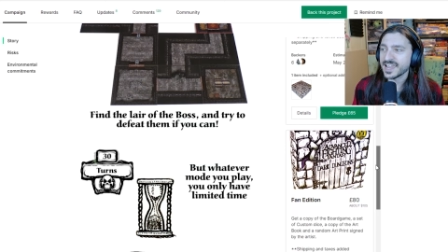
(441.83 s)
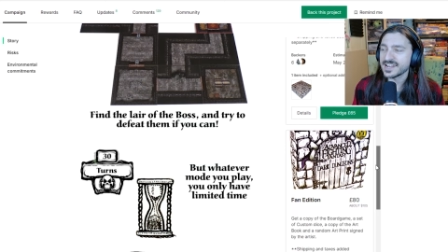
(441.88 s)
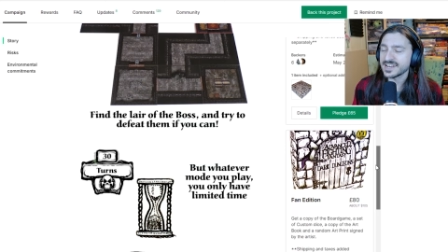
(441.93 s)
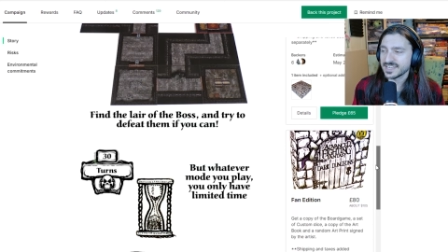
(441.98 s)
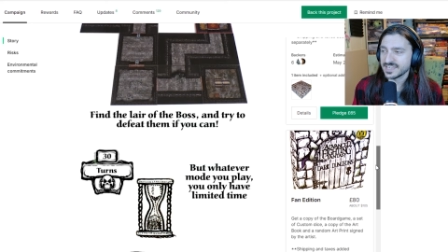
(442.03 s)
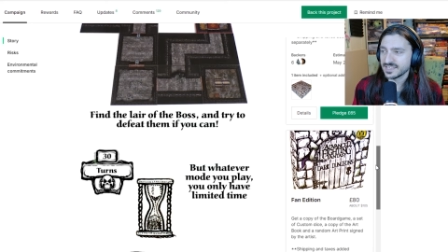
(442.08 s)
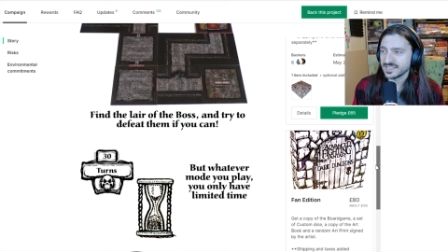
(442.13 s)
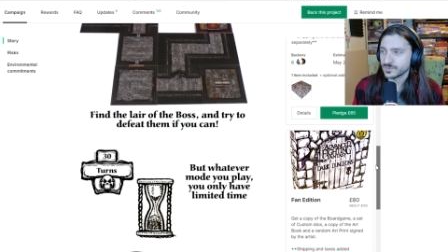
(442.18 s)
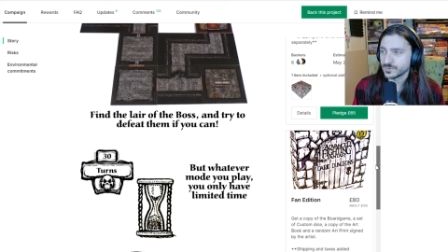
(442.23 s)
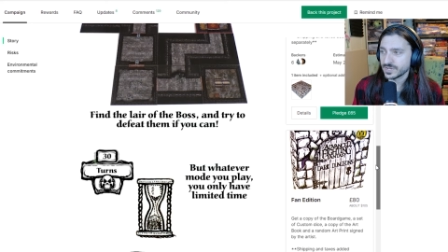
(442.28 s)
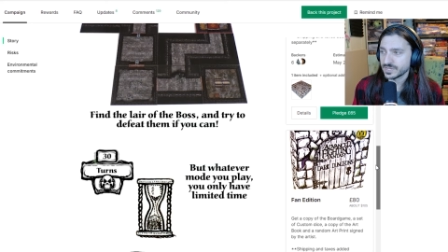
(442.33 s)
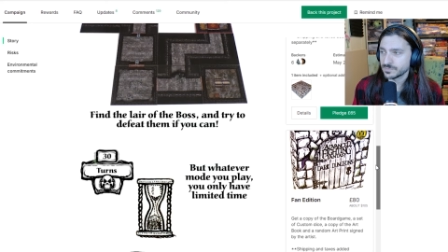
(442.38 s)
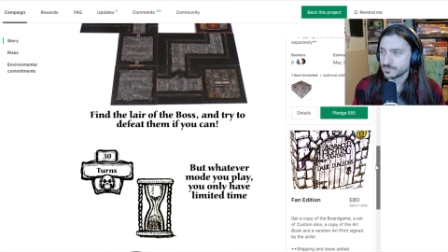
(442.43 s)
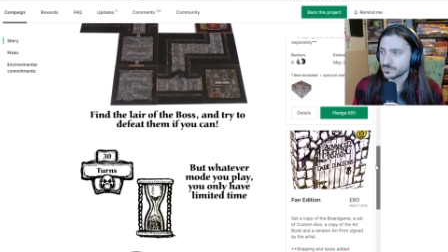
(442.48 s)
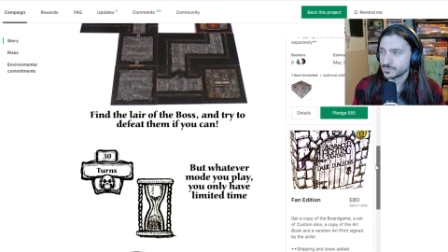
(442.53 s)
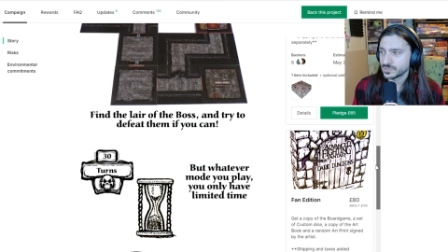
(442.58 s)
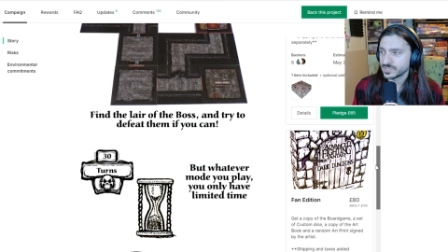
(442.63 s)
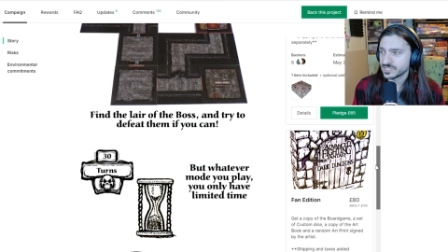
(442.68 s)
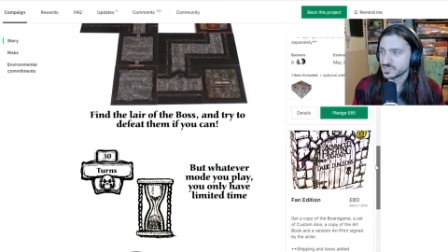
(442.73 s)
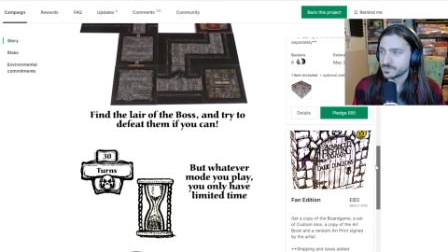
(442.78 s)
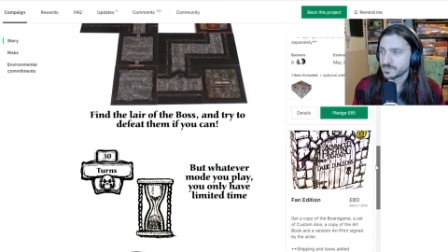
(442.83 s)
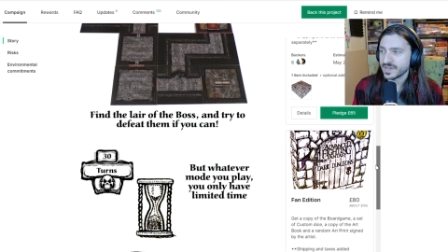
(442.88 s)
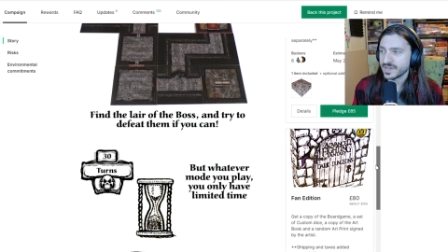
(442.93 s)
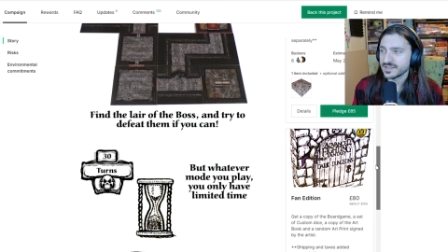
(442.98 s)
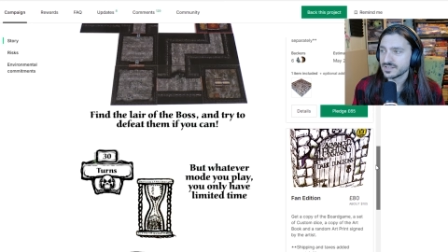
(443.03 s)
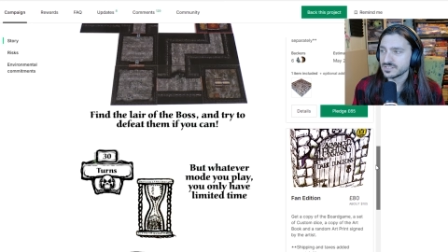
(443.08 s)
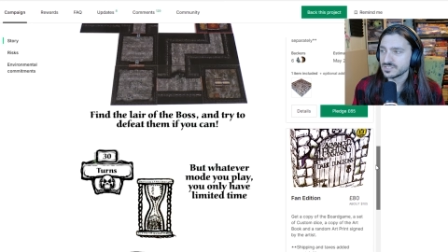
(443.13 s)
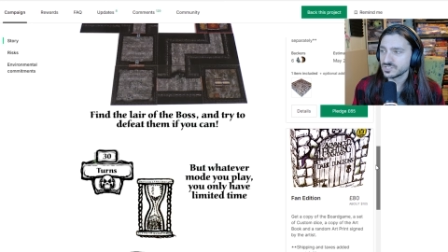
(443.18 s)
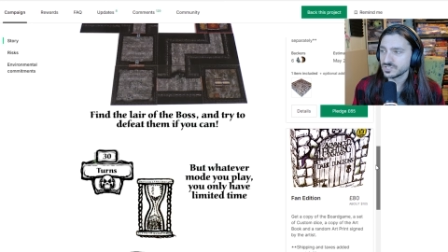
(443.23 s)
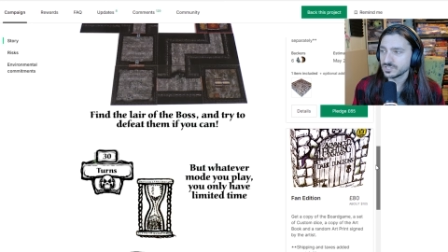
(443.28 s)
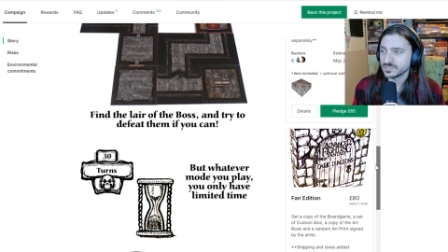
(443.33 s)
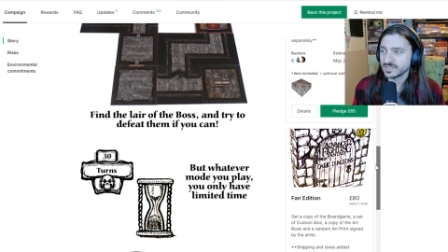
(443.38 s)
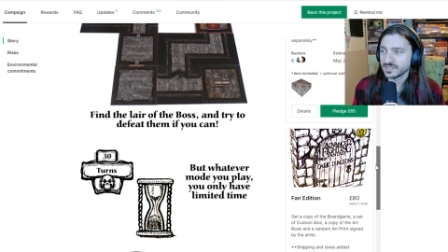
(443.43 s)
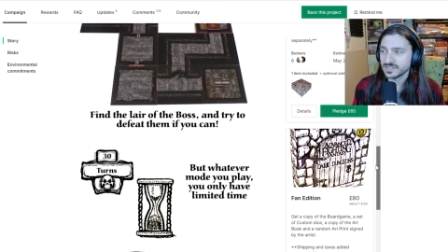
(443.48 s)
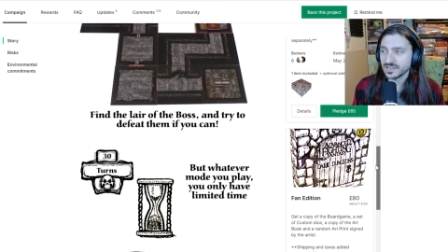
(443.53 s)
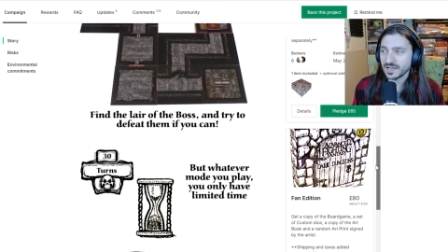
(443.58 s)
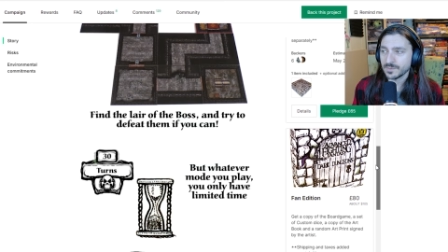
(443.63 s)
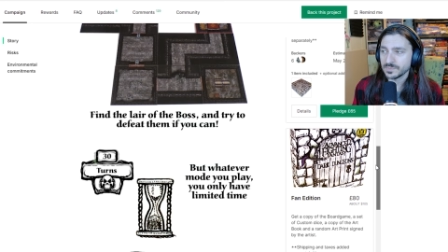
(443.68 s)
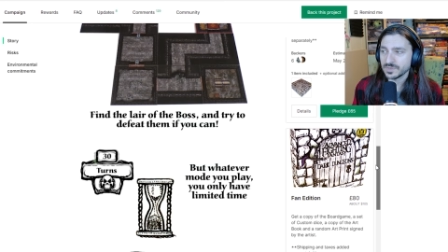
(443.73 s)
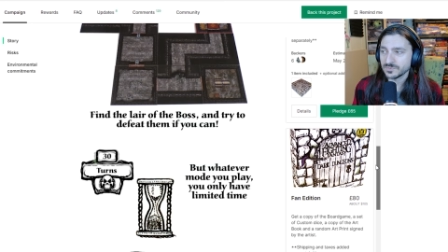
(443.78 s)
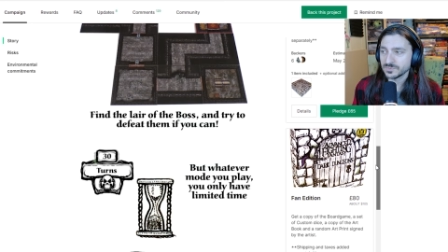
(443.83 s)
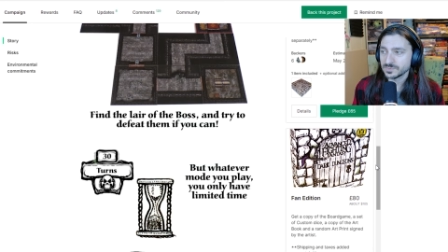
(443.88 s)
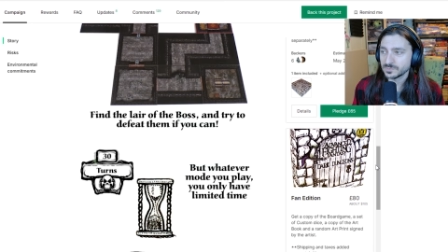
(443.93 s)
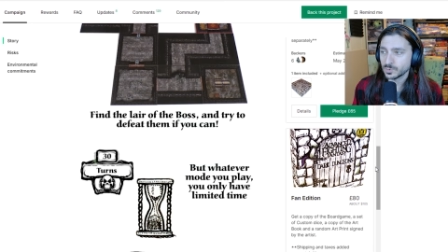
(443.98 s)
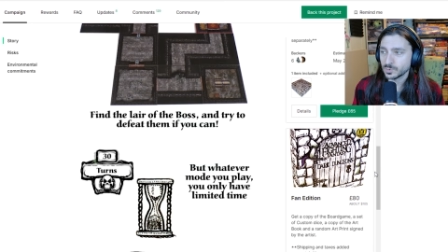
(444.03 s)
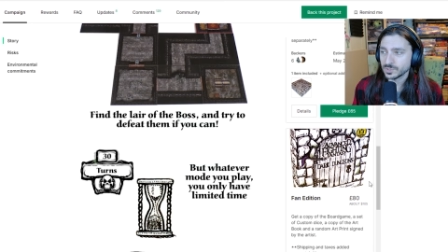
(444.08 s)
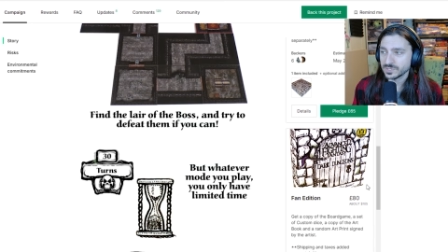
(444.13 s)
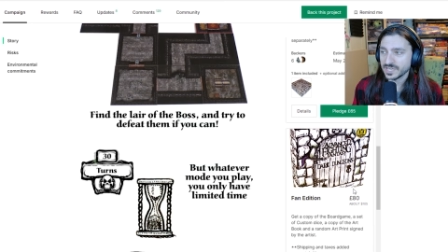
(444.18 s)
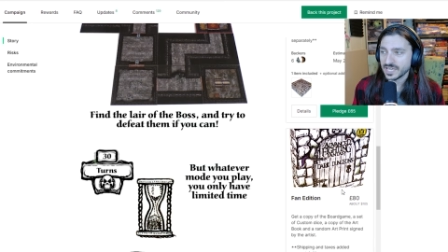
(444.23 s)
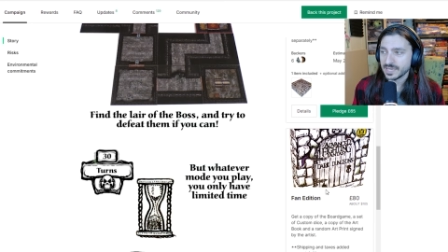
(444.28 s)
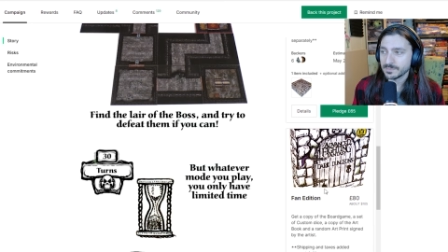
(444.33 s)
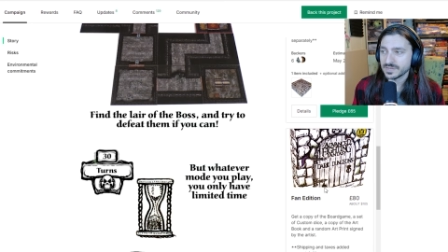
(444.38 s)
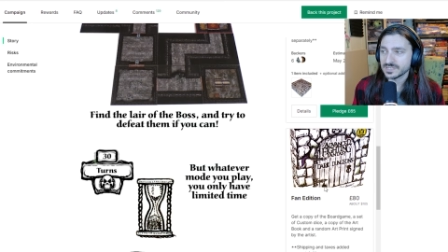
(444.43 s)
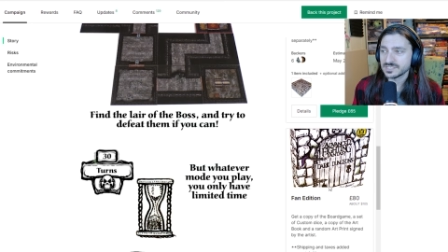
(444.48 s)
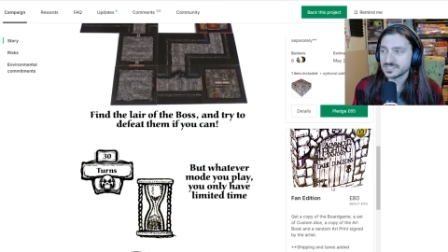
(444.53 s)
eighty Great British Pounds, you'll get a copy of the board game,